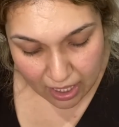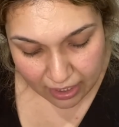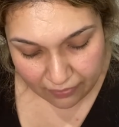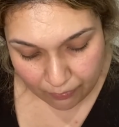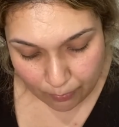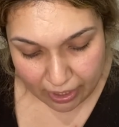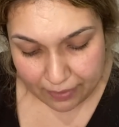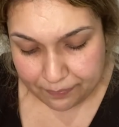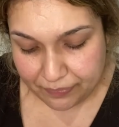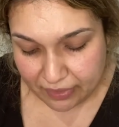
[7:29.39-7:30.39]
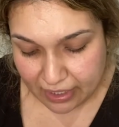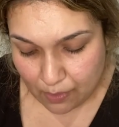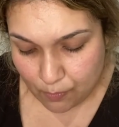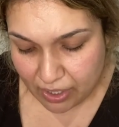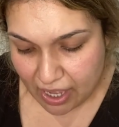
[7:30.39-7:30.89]
Giveaway.
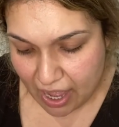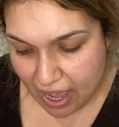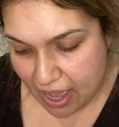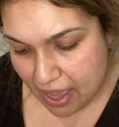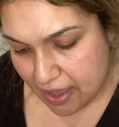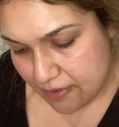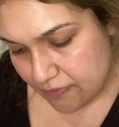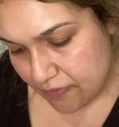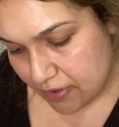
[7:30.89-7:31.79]
Then we have